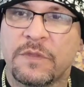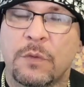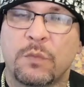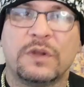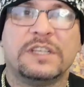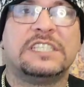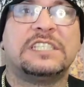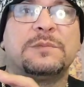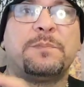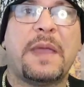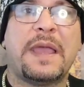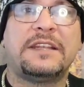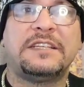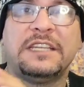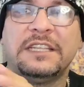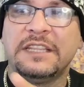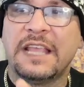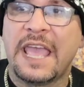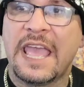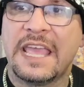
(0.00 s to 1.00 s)

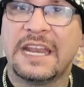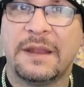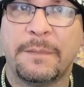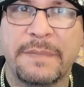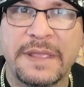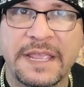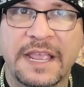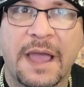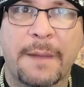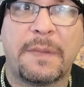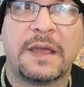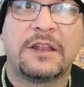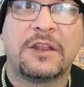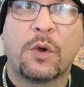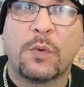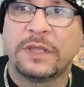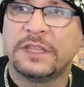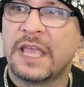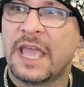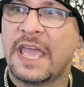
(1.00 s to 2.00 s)
respecting the enemiga, but
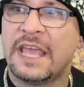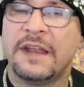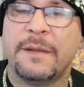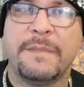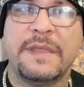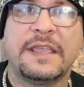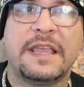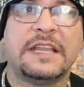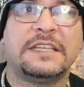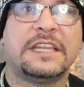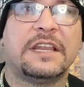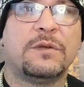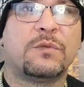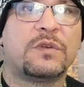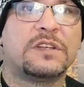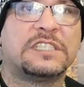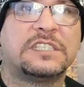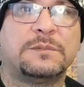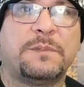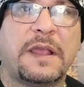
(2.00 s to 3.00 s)
knowing the enemiga didn't
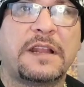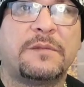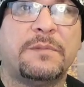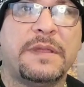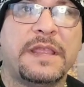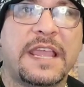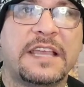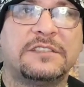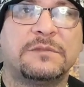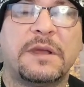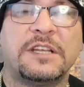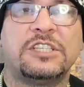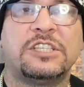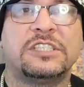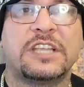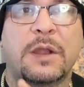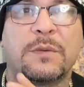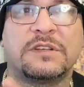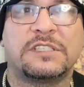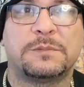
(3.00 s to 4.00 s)
respect me as much
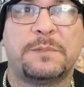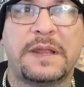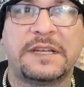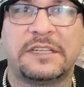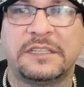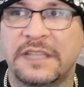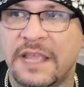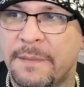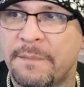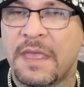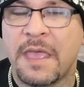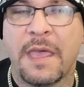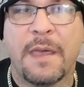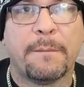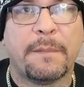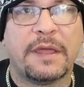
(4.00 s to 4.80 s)
as I respected them.